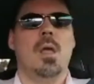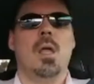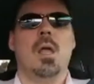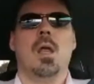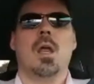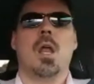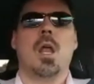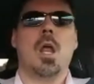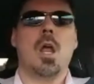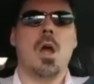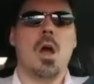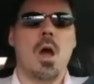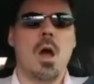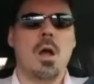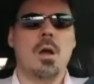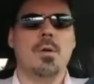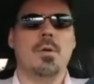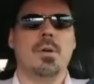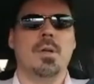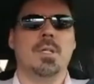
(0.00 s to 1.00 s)

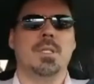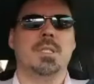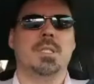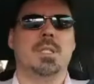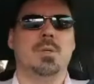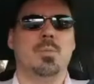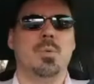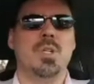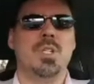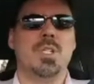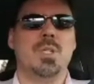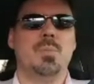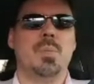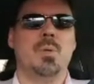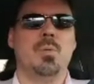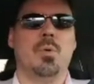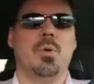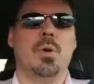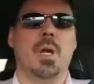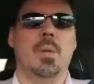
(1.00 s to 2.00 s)
Congress, that we should be
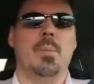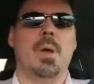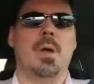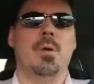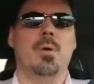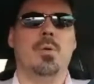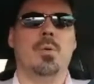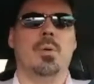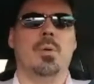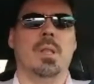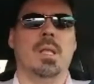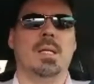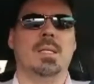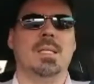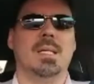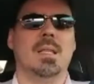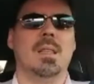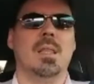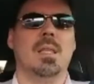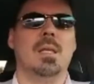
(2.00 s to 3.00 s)
worried about who we're electing.
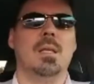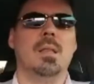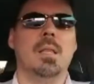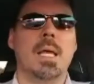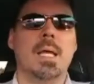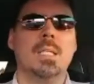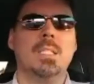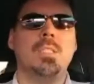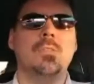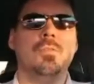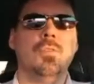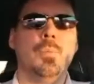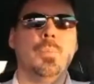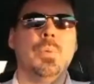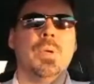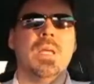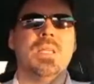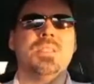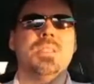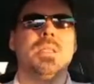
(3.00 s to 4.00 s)
The election for
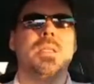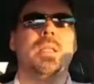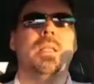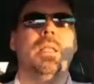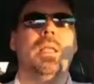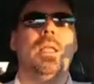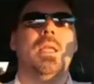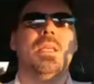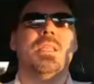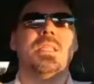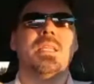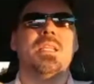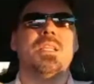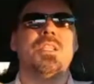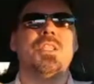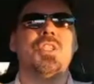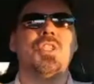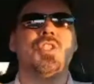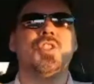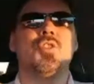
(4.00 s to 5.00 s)
president is a
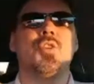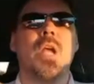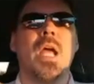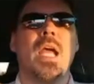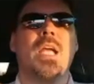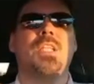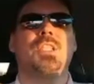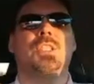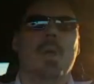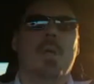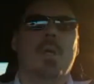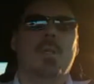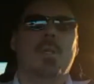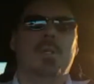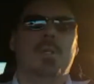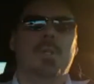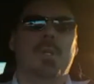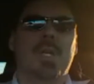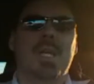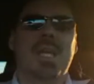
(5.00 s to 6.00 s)
distraction to
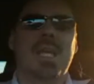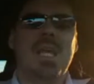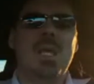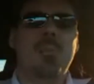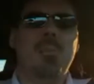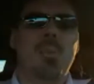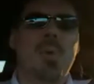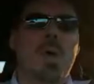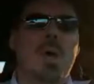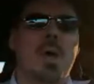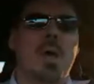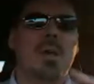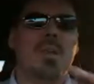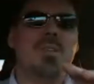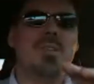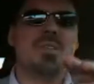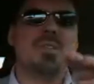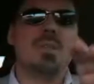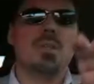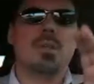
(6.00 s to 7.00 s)
keep
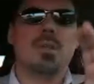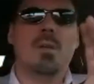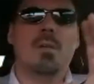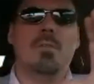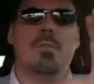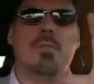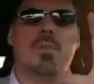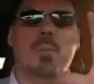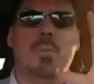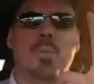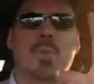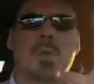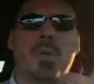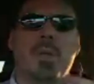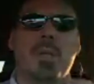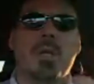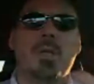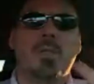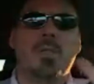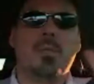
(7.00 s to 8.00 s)
us from looking
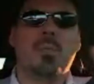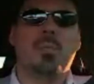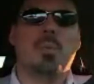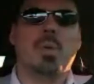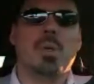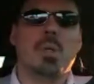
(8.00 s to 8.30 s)
at the real